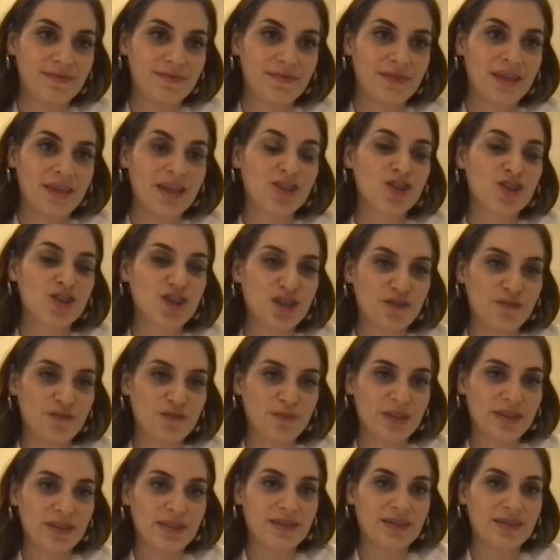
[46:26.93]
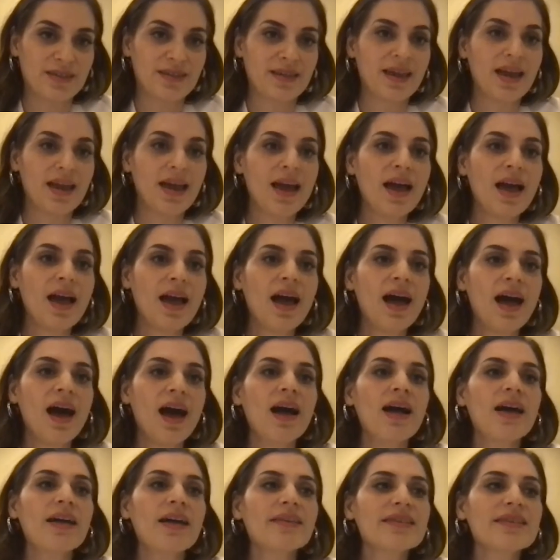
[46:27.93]
achievement.
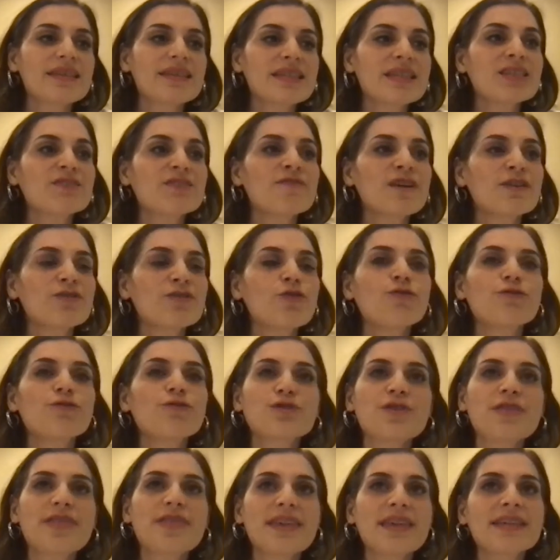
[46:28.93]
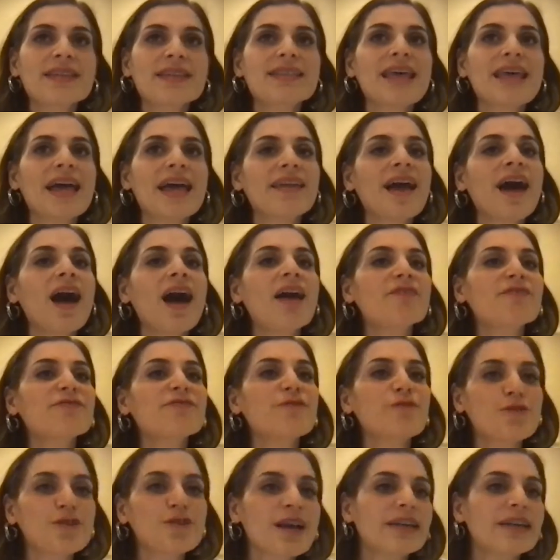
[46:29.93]
This is one of the things that I
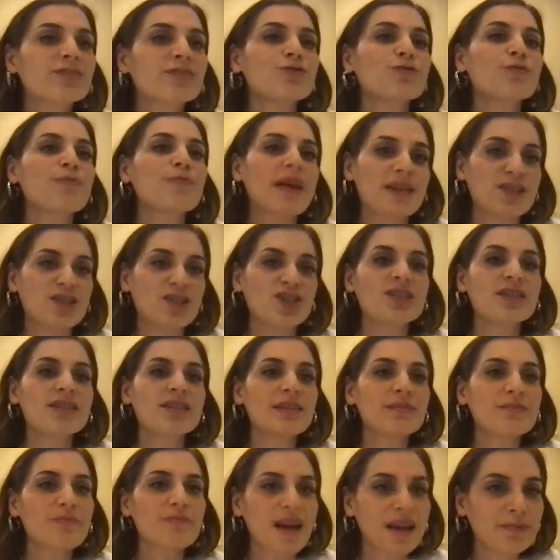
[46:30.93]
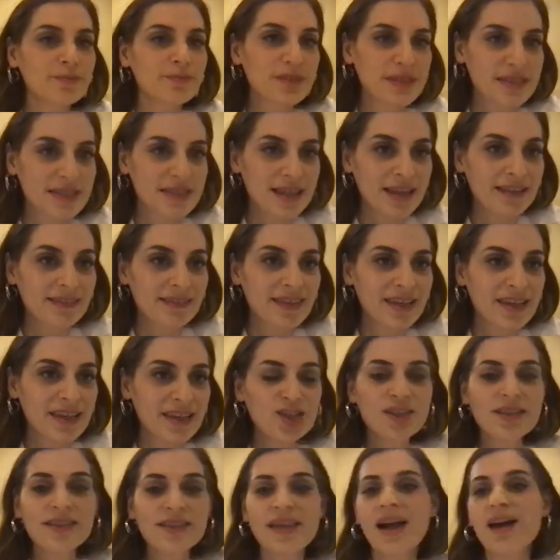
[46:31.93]
forgot to mention in my
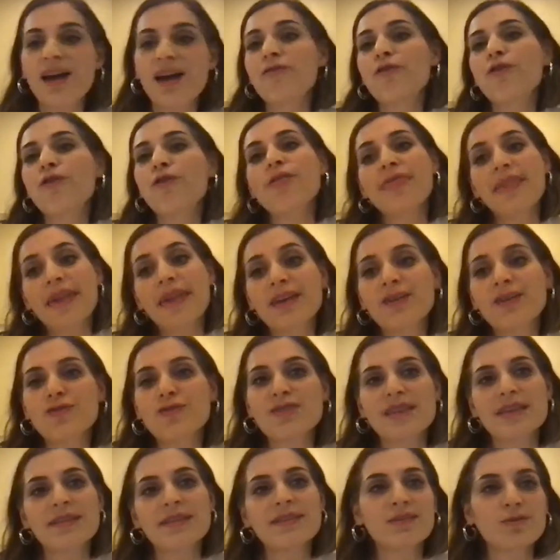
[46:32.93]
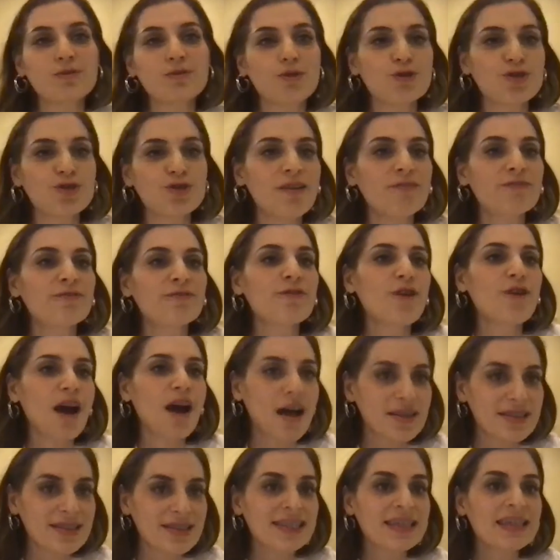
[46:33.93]
presentation. Therefore, thank you, Sedat Hocam, for
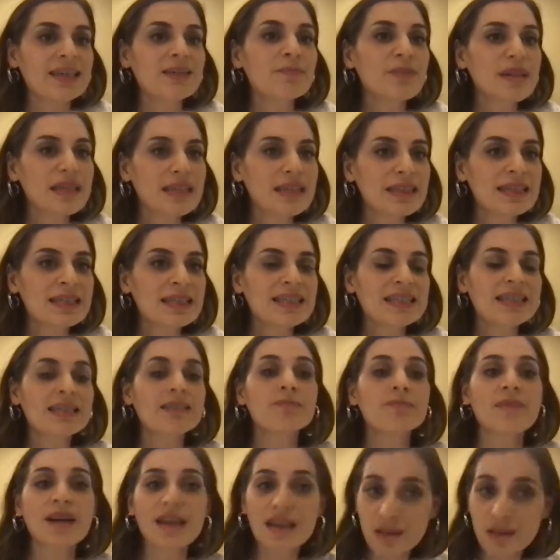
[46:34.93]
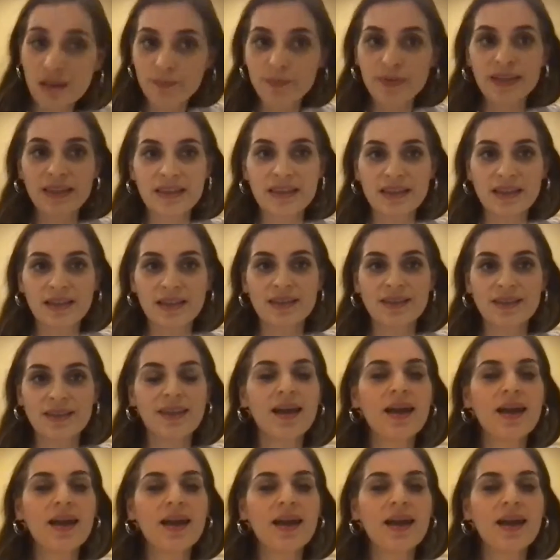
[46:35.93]
asking me this. In my opinion,